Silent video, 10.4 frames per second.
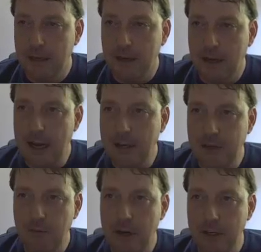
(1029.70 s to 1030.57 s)
actually
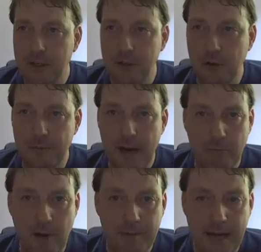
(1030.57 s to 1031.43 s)
wanted to show my
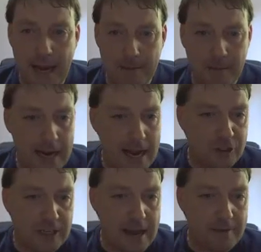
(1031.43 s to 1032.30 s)
webcam, but I
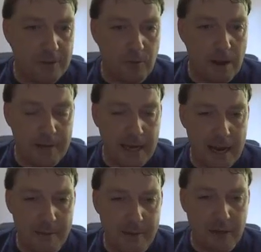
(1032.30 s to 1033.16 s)
actually have the
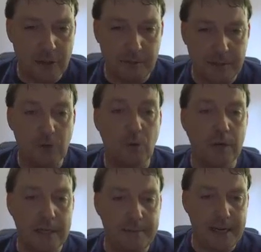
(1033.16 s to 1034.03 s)
webcam actually
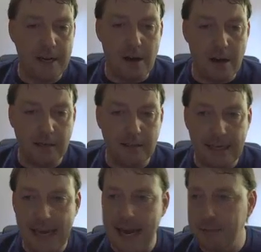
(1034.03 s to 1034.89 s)
recording me on the
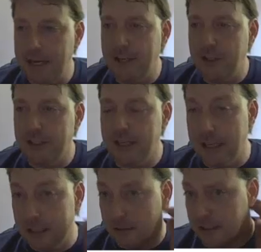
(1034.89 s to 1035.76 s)
Camtasia
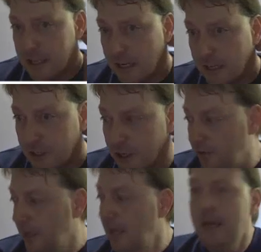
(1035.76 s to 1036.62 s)
side, so it's not going to show.
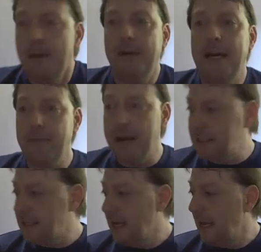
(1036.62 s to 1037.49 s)
But
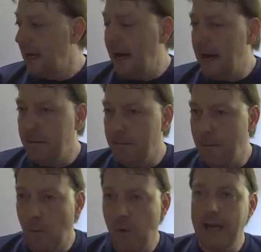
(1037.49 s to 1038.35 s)
anyways,
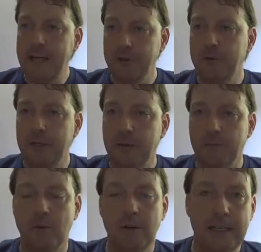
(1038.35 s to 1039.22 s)
what I do in the
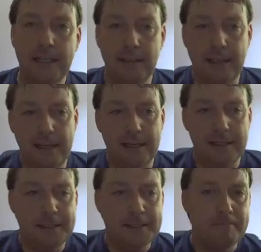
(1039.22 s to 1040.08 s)
morning
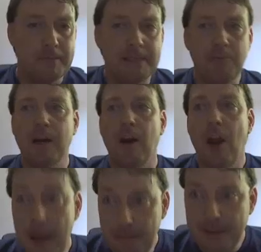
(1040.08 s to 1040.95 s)
is, see, what a
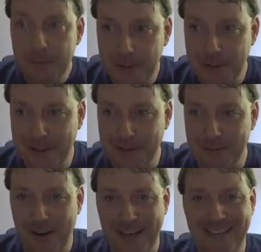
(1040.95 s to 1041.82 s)
lot of people do in the
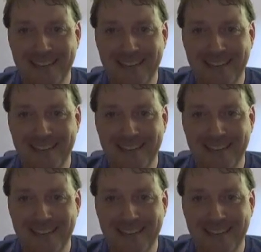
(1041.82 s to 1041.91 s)
morning